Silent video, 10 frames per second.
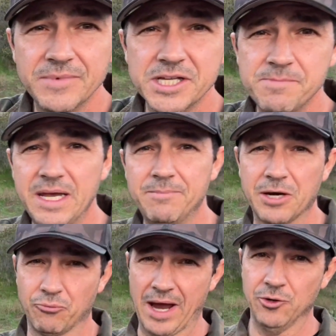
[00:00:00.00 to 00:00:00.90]
is made by
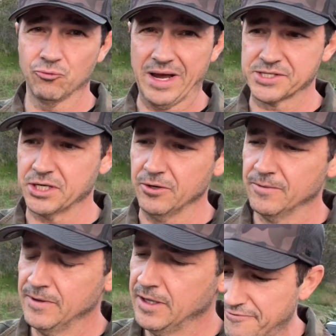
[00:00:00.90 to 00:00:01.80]
Rhino Rescue.
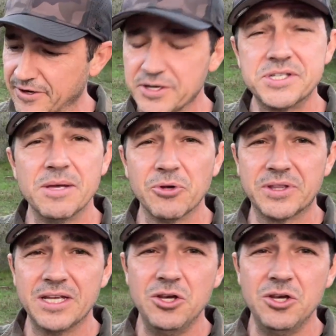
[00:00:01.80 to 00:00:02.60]
Very similar thing.